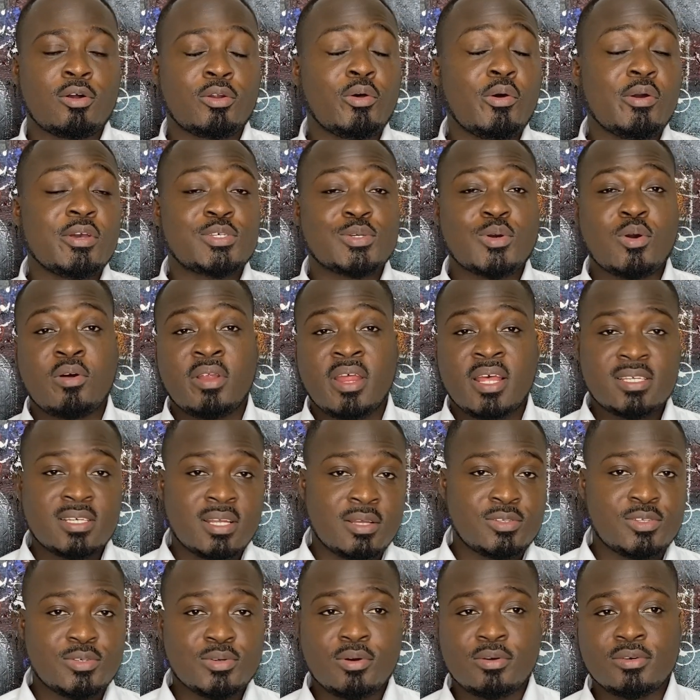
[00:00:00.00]
Although it's called
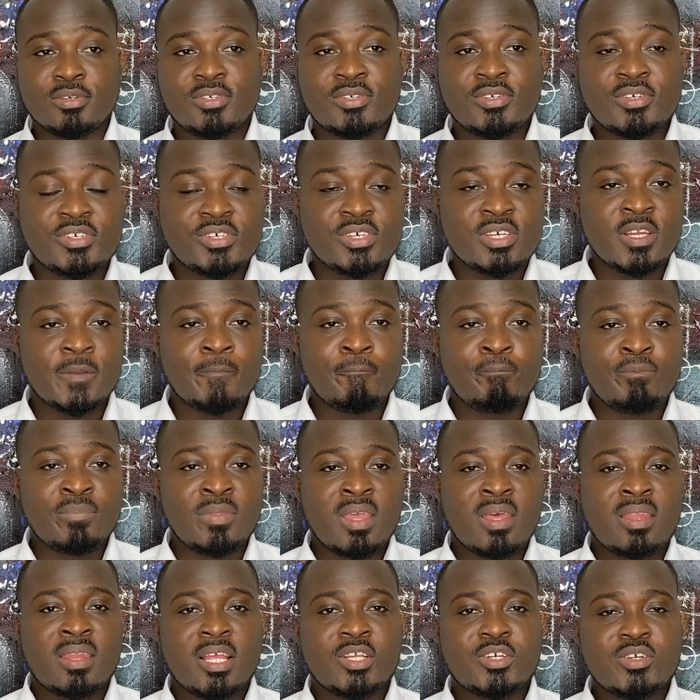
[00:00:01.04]
1992 Constitution,
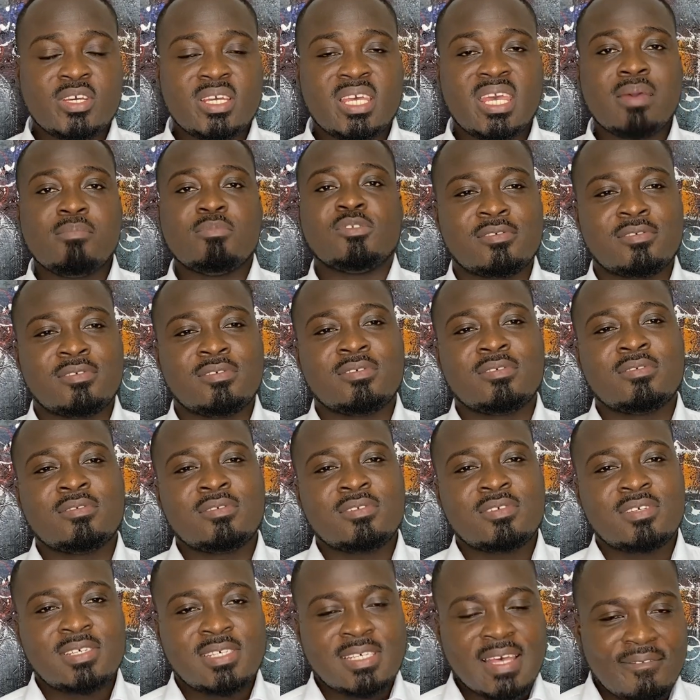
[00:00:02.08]
it actually came on
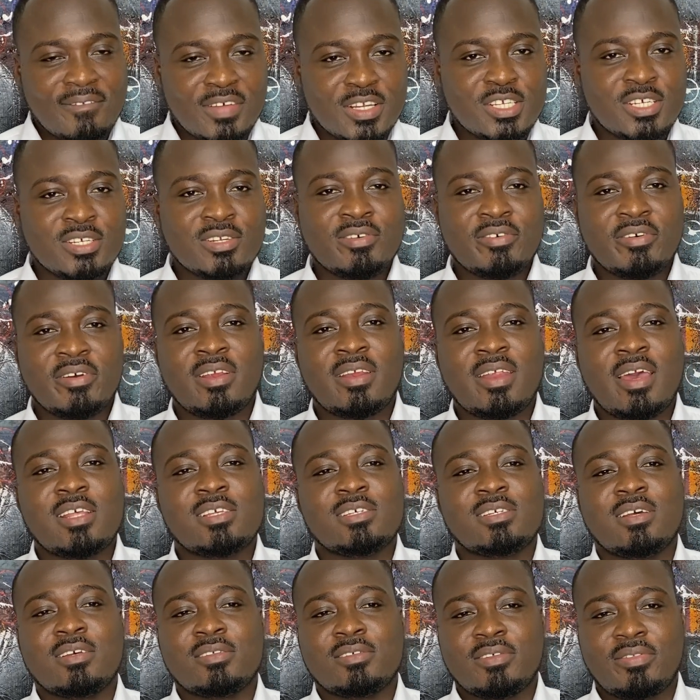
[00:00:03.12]
7th January
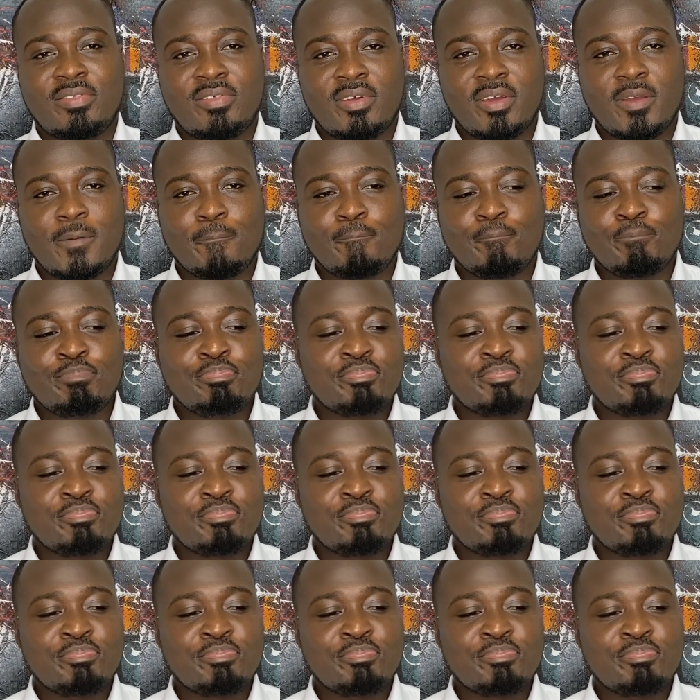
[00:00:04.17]
1993.